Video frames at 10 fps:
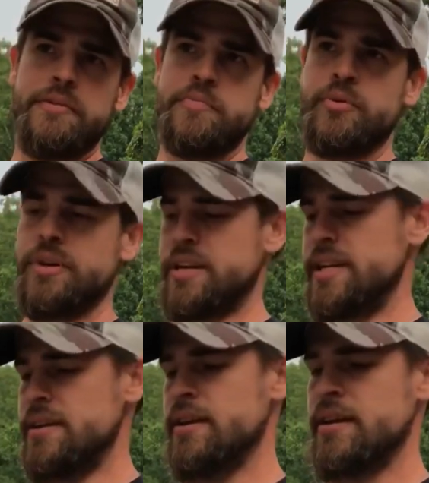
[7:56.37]
that was pretty
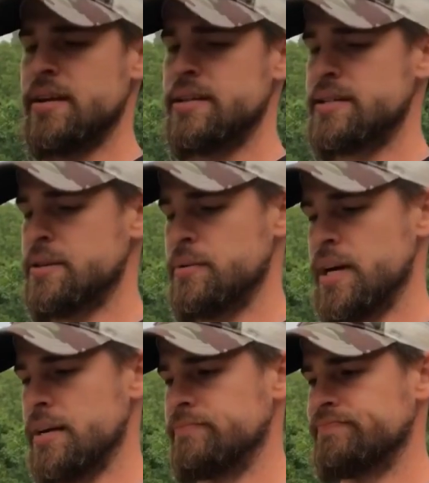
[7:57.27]
neat.
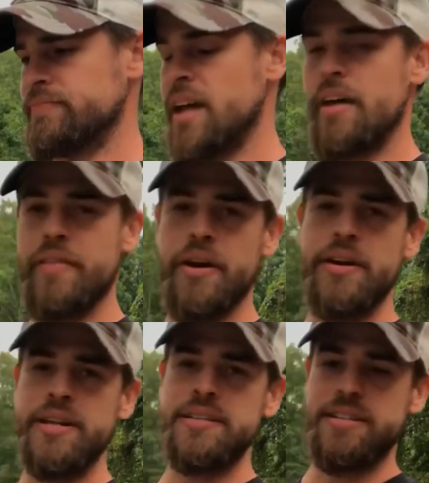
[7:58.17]
So
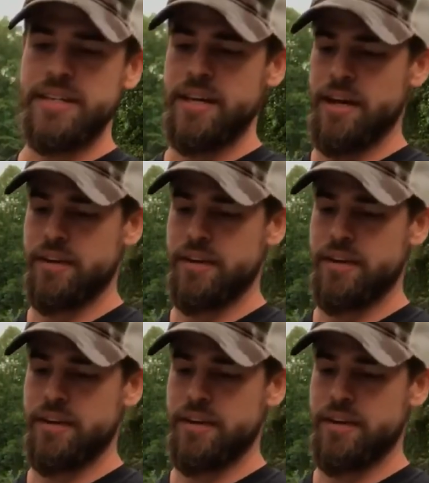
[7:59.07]
there it is, the